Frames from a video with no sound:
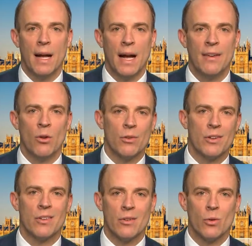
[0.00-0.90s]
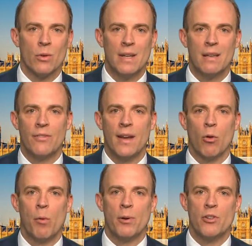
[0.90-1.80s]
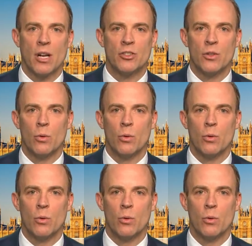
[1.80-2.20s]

and not to sort of interfere or prejudge it